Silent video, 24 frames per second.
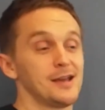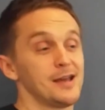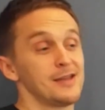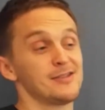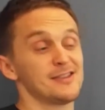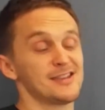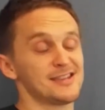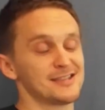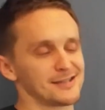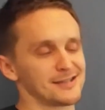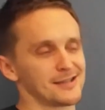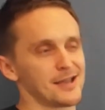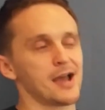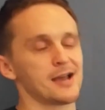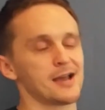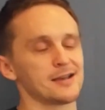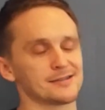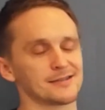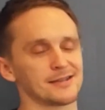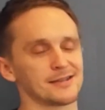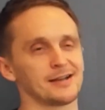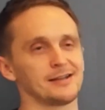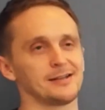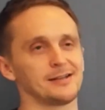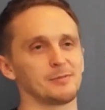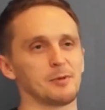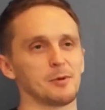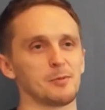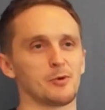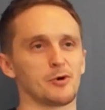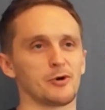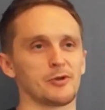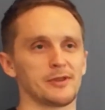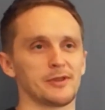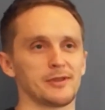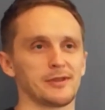And these guys get a little
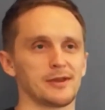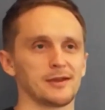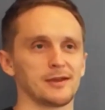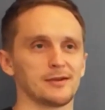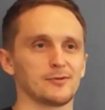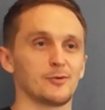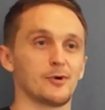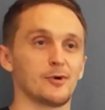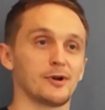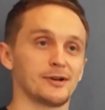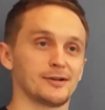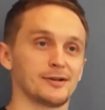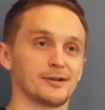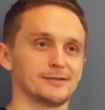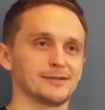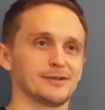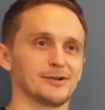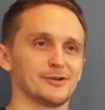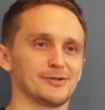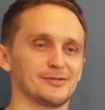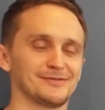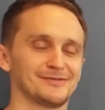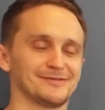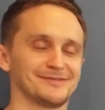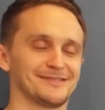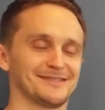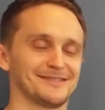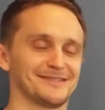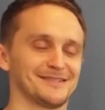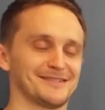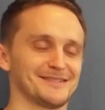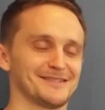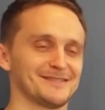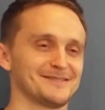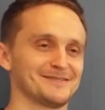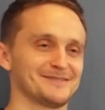bit more than they wanted, and
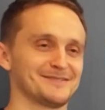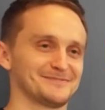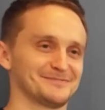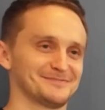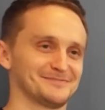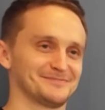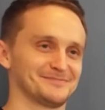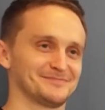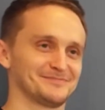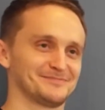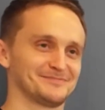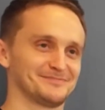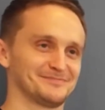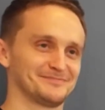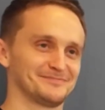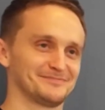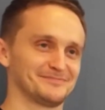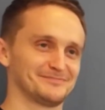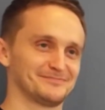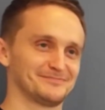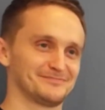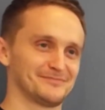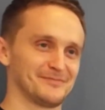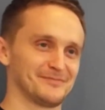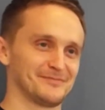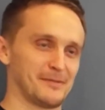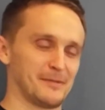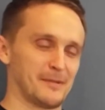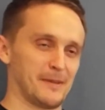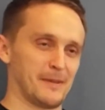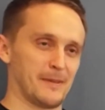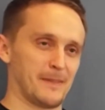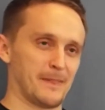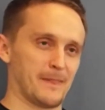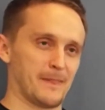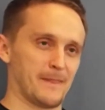
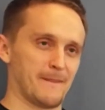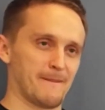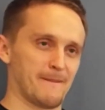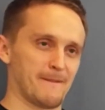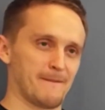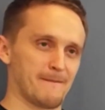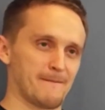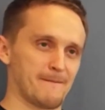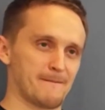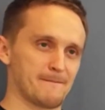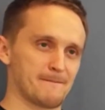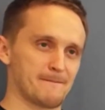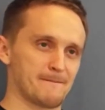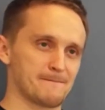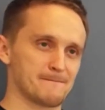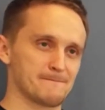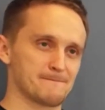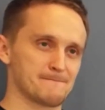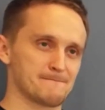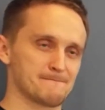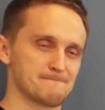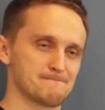I like the fact that